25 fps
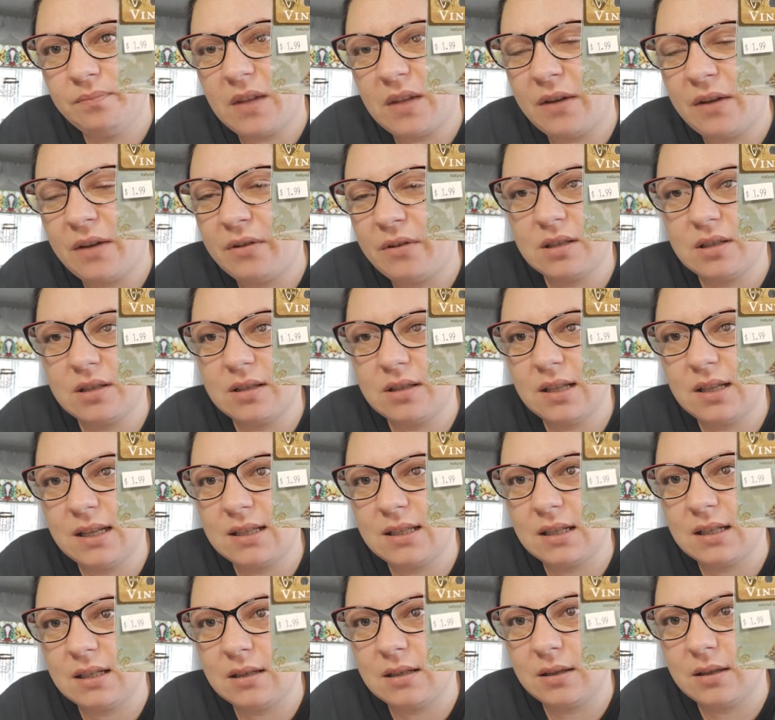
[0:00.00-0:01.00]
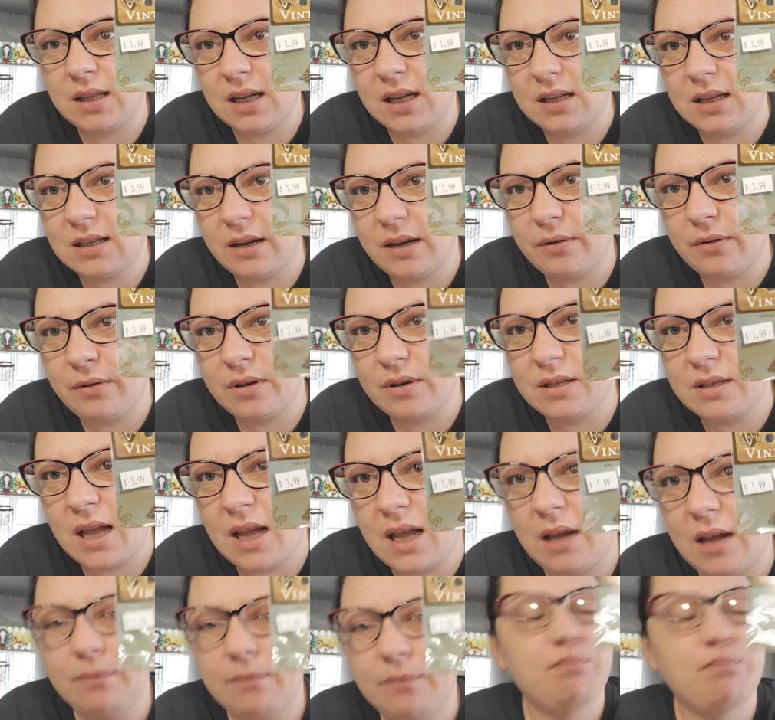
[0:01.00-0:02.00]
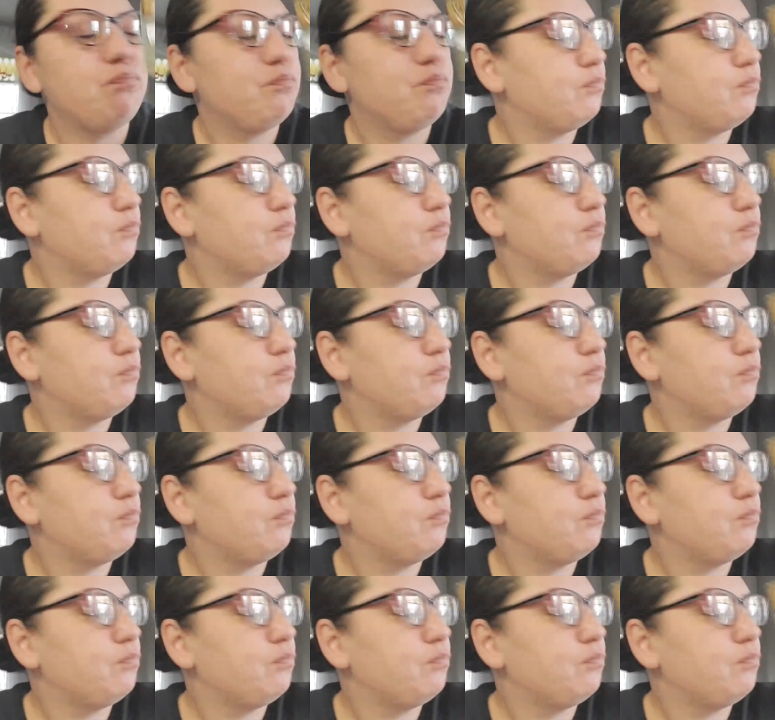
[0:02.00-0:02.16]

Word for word: I would just listen to things they were saying